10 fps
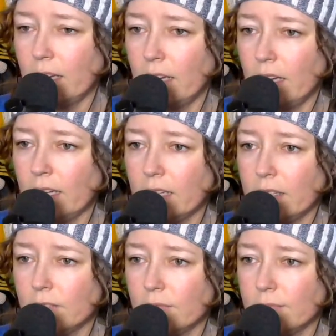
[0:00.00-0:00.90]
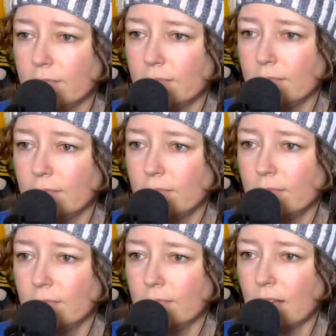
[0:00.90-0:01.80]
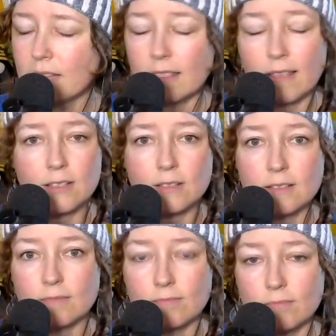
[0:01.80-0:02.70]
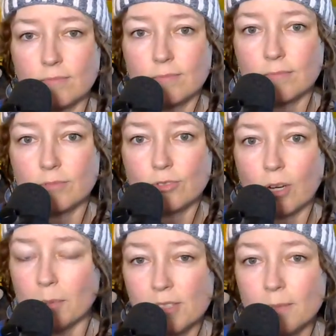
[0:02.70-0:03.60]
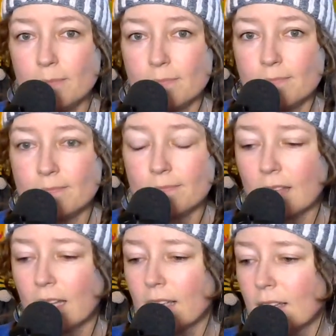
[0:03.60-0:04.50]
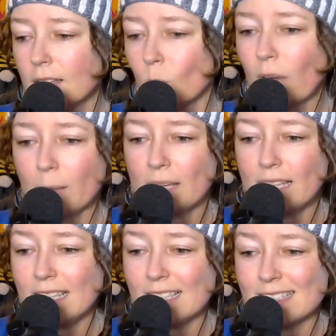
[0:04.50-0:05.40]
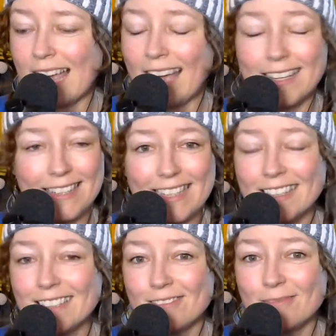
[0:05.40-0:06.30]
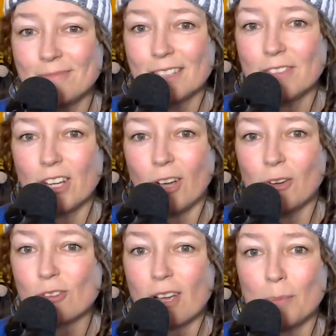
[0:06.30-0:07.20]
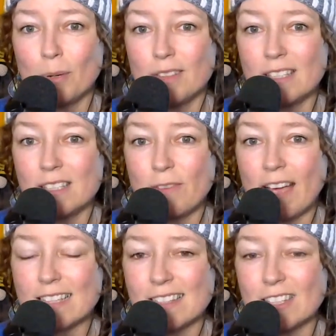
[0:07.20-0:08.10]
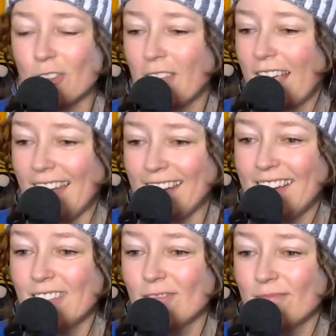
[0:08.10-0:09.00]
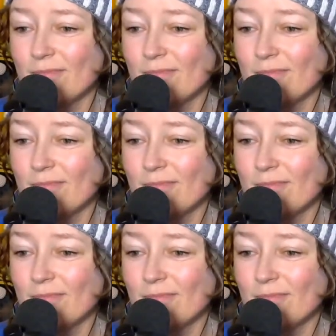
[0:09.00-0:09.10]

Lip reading: and I think that's troublesome. Wikipedia is editing it. If you go and try to put these facts in there, they edit it.